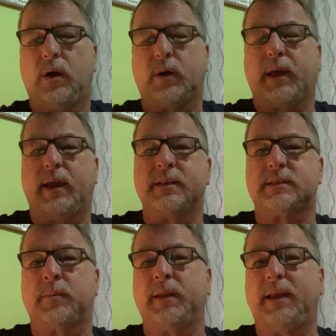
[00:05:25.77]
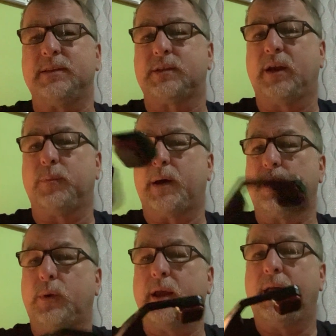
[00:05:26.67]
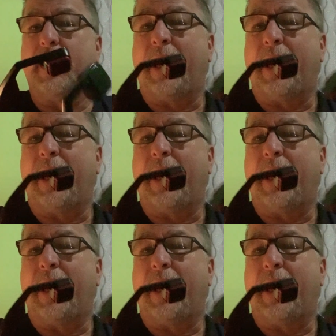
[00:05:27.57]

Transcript: Okay, and some of these here, by the way,